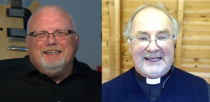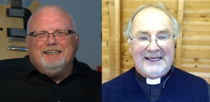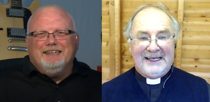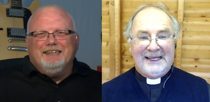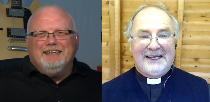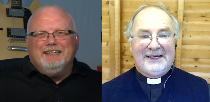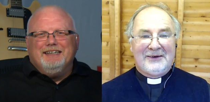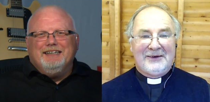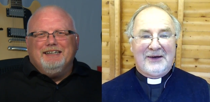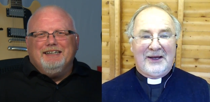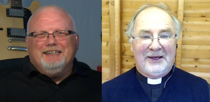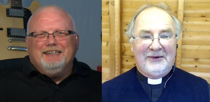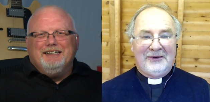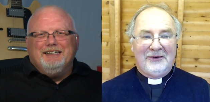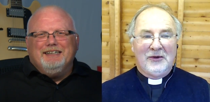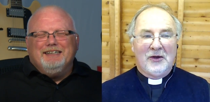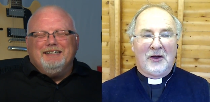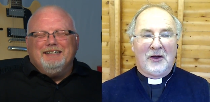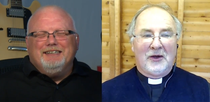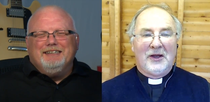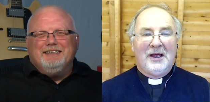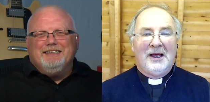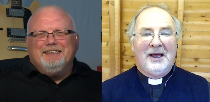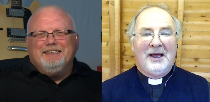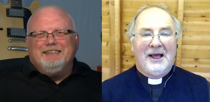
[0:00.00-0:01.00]
Speaker 1: that clear
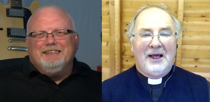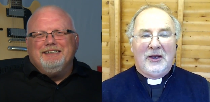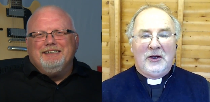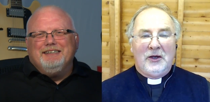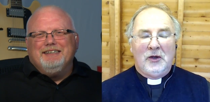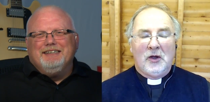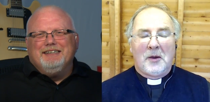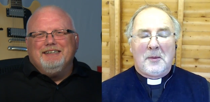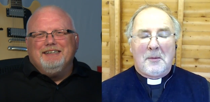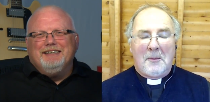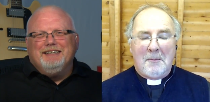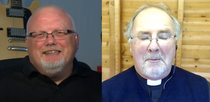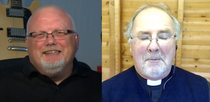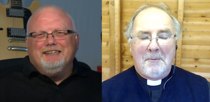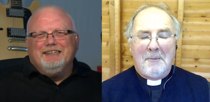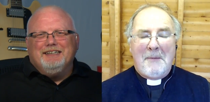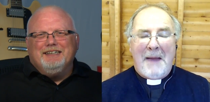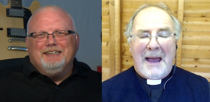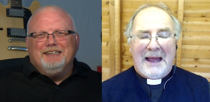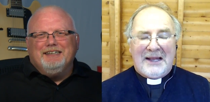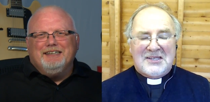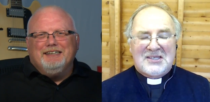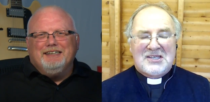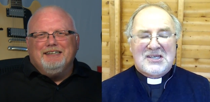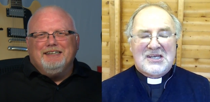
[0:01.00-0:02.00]
and not
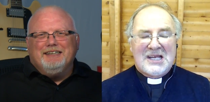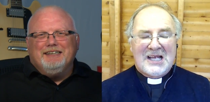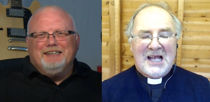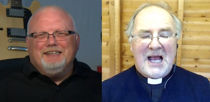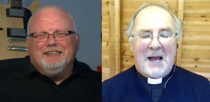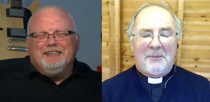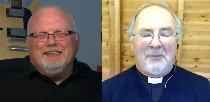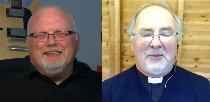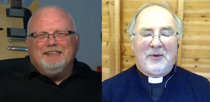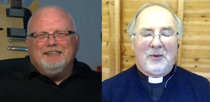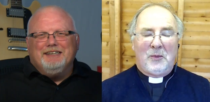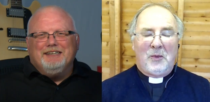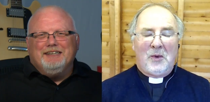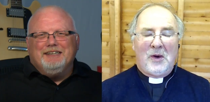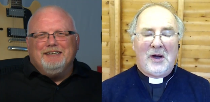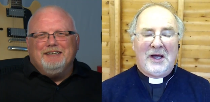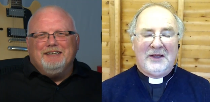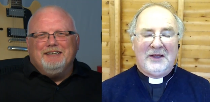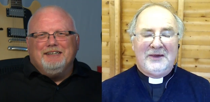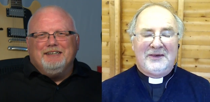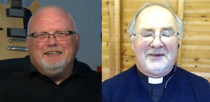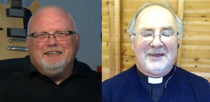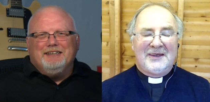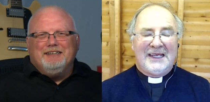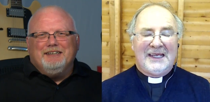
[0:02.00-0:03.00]
not matching up
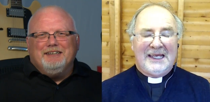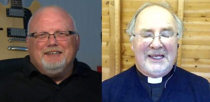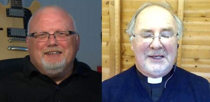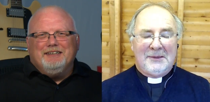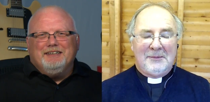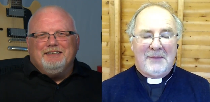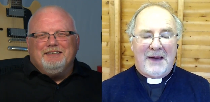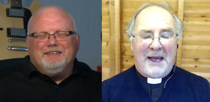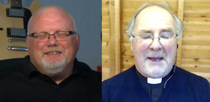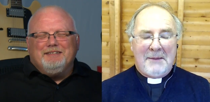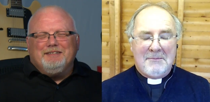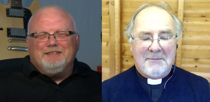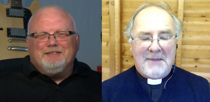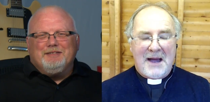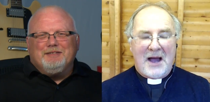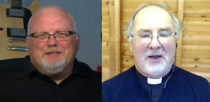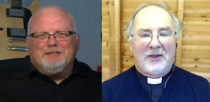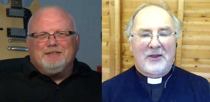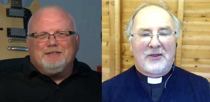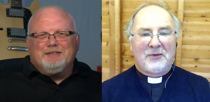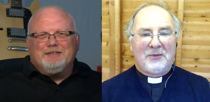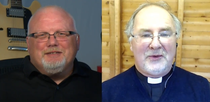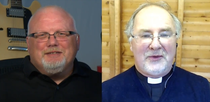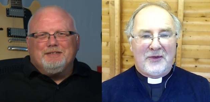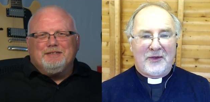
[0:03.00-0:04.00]
the words in my
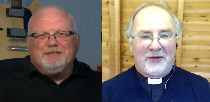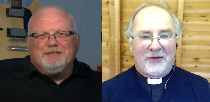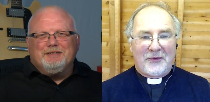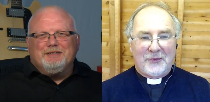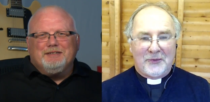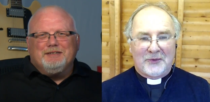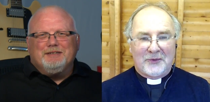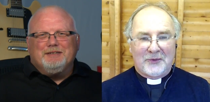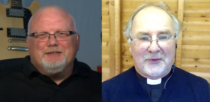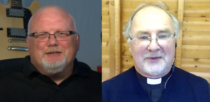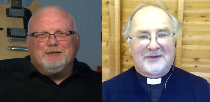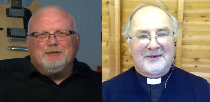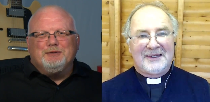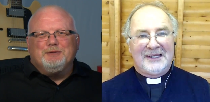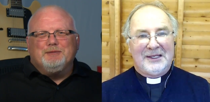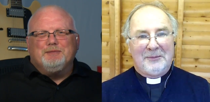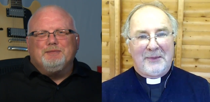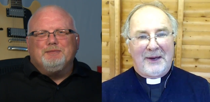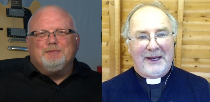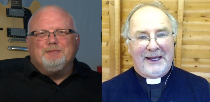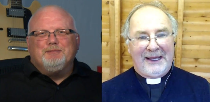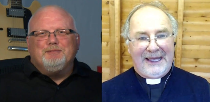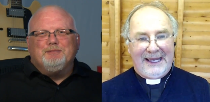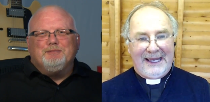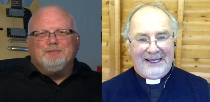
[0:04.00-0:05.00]
mouth with the
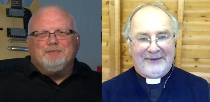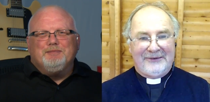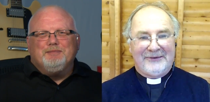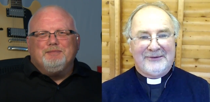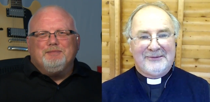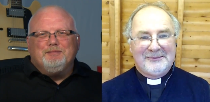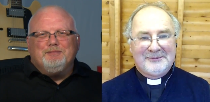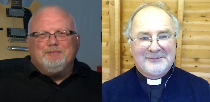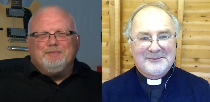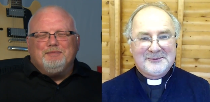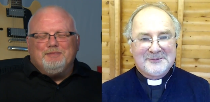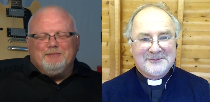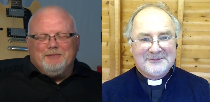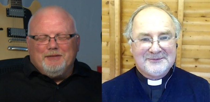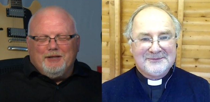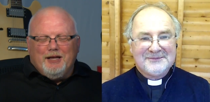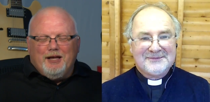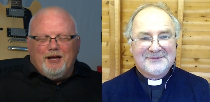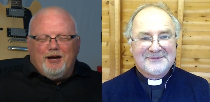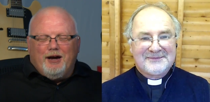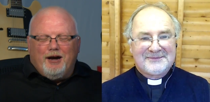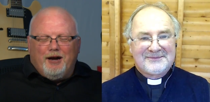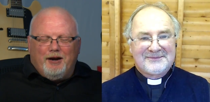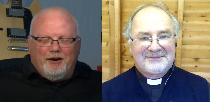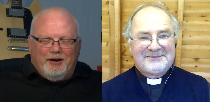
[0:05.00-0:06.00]
thoughts in my head.
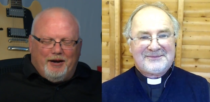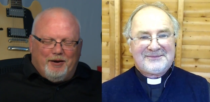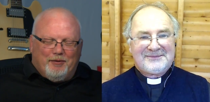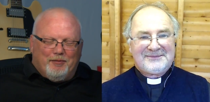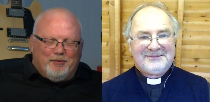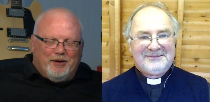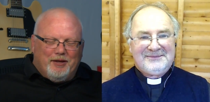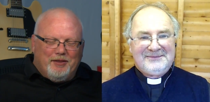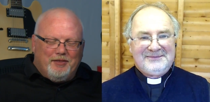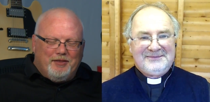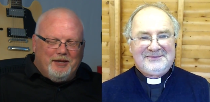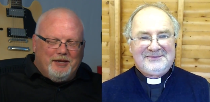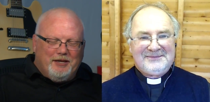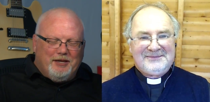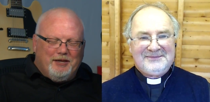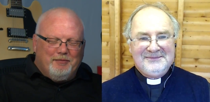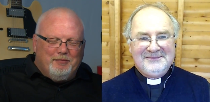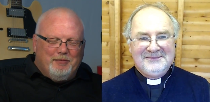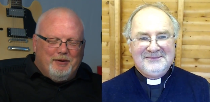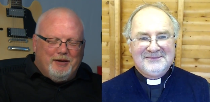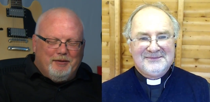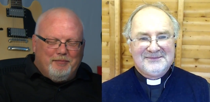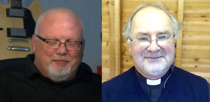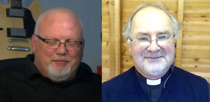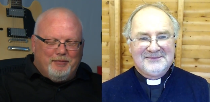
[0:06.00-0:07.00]
Speaker 2: All right. Well, I
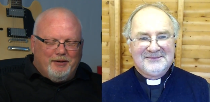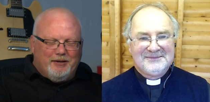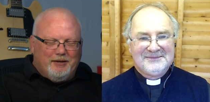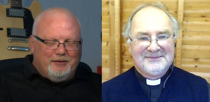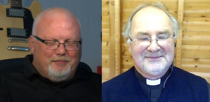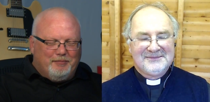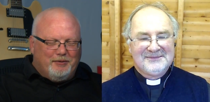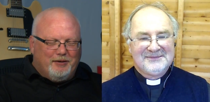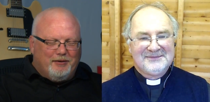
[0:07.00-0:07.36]
think you made uh,